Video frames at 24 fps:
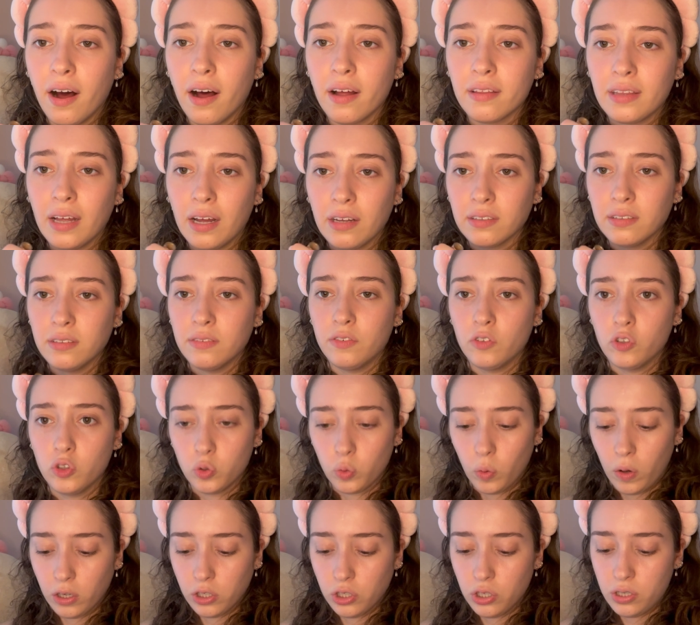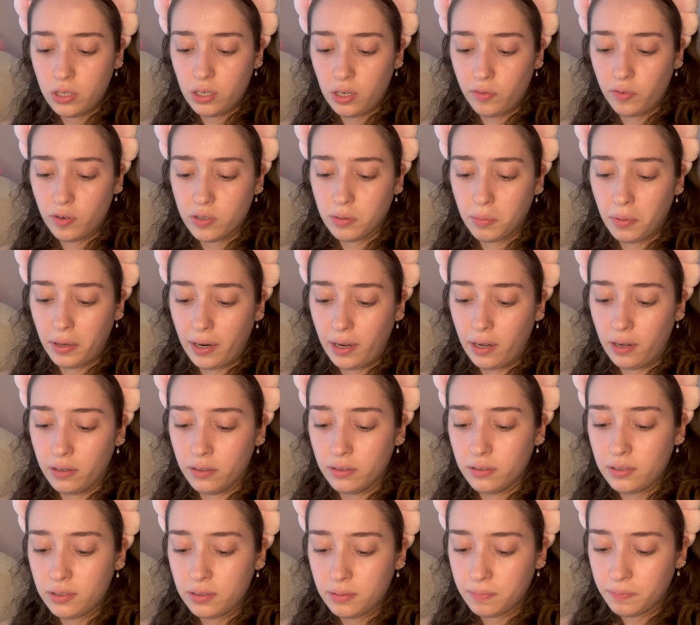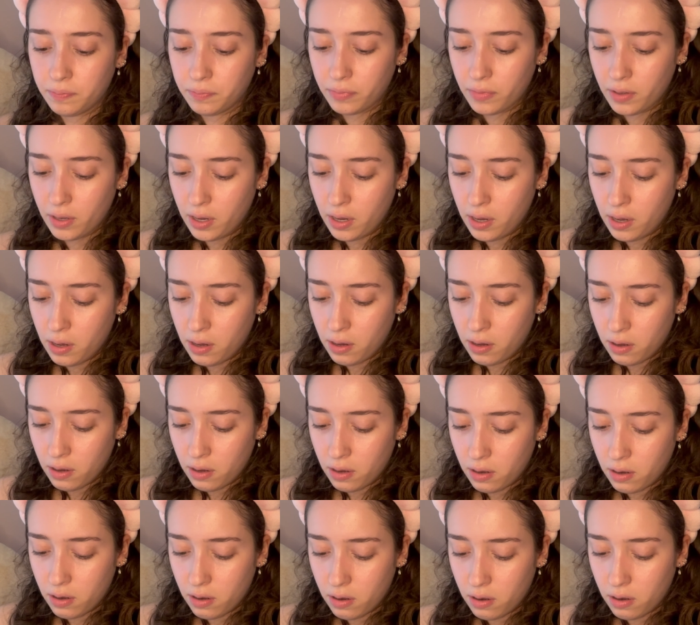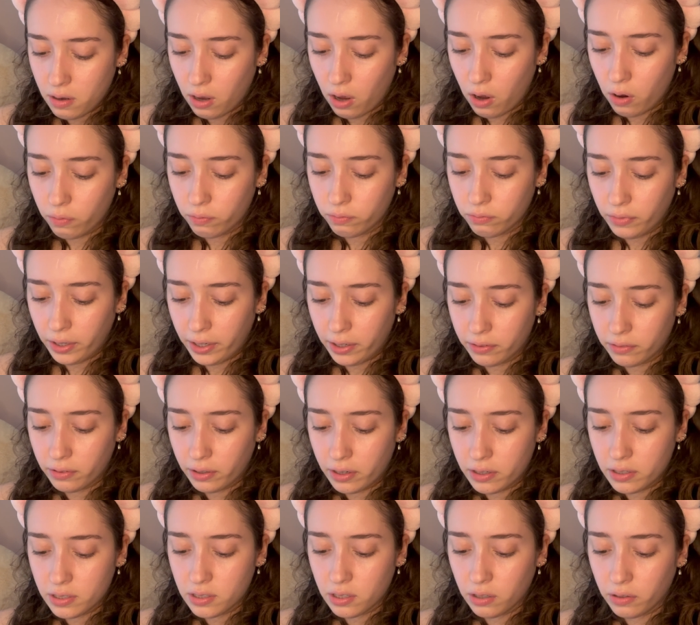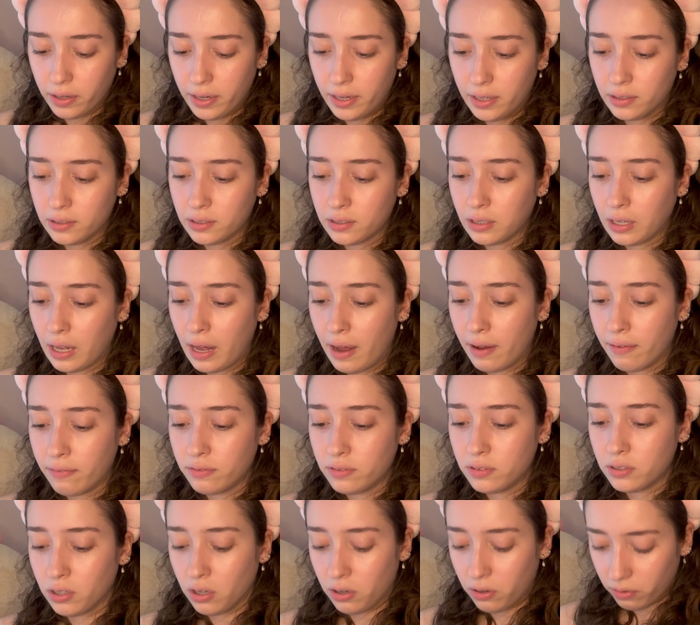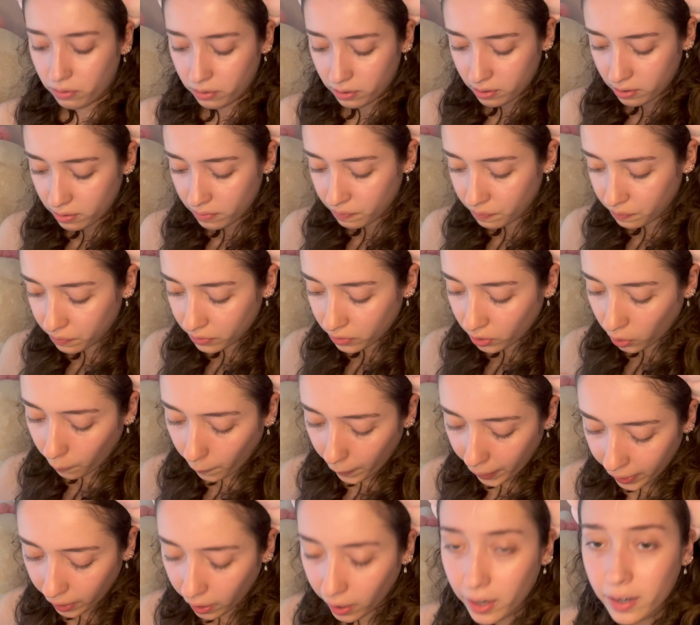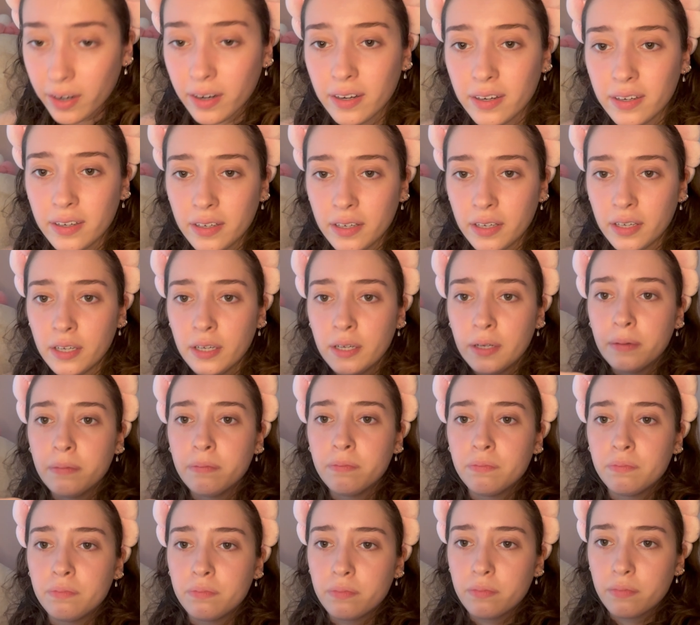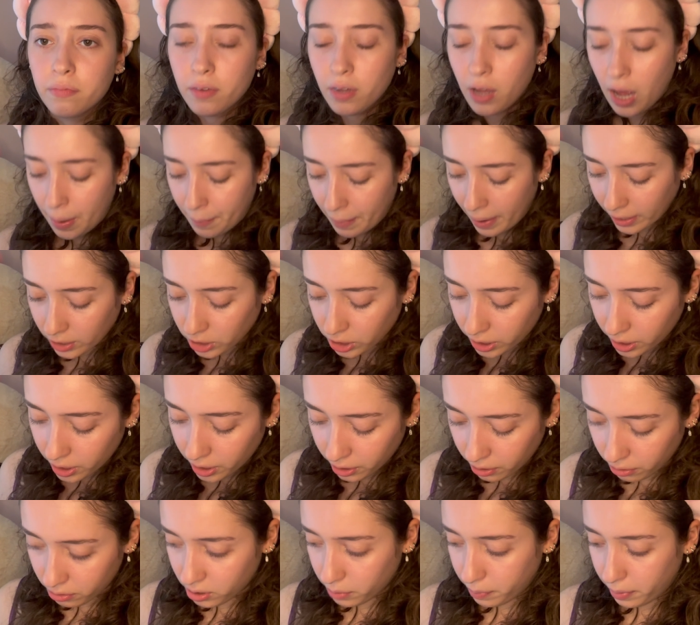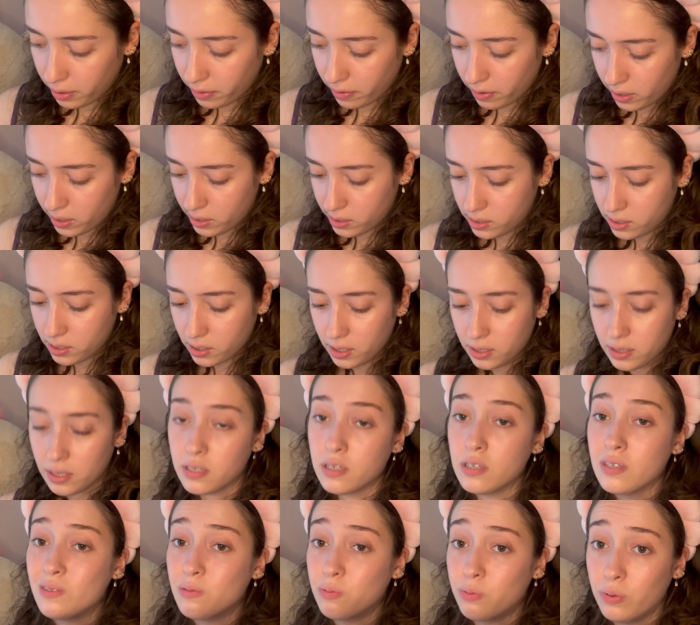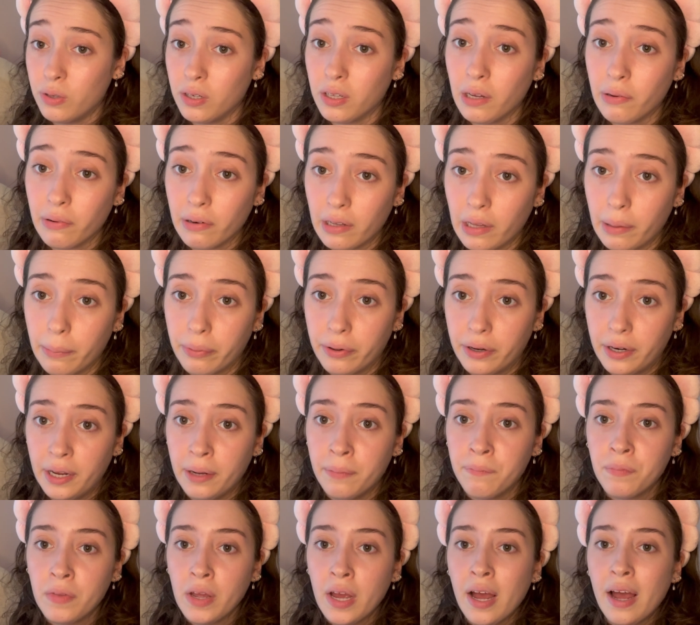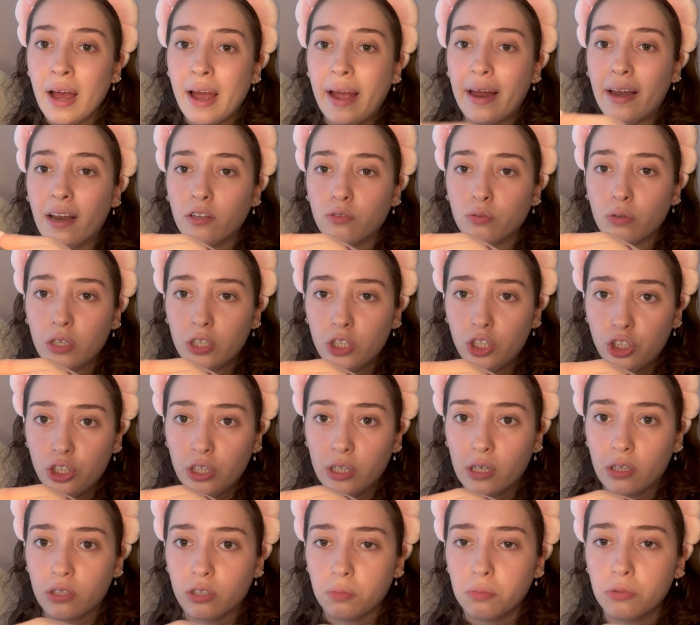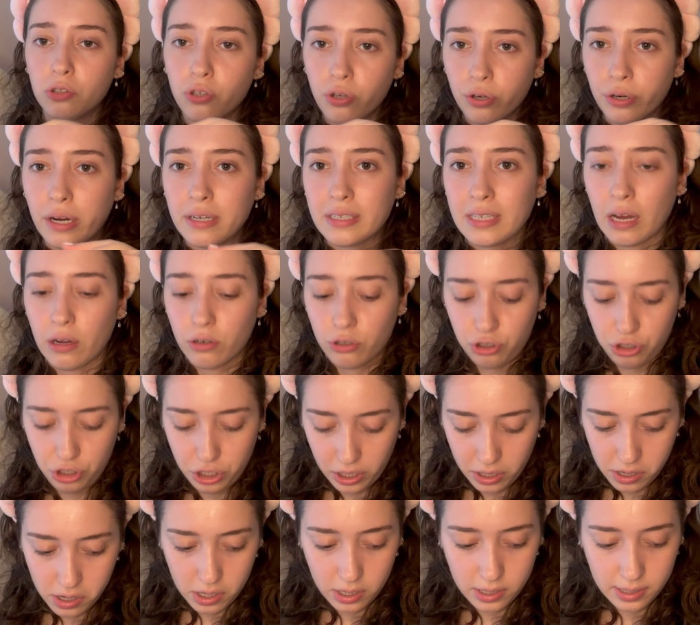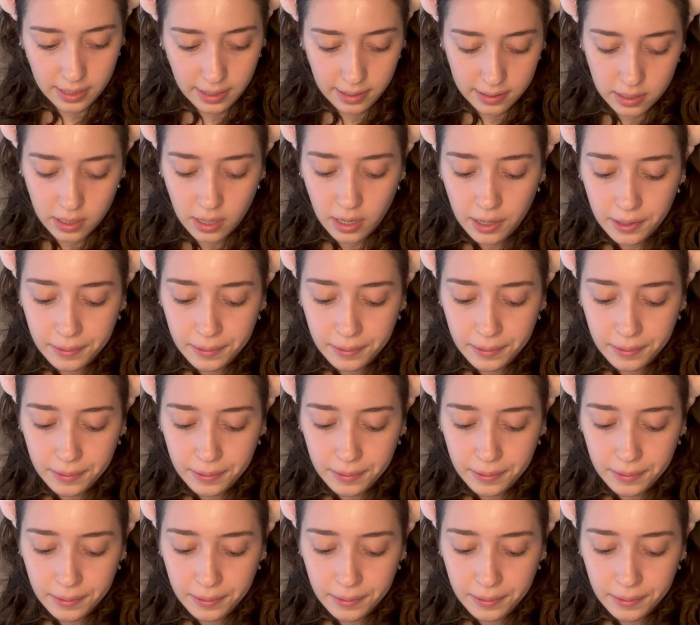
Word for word: a thousand different swatches here for something else. Oh, there, there still is left, so oh my god. I'm actually gonna use a bit of this because this is really, really pretty and it's really sheer. So I'm gonna show you guys how sheer this is.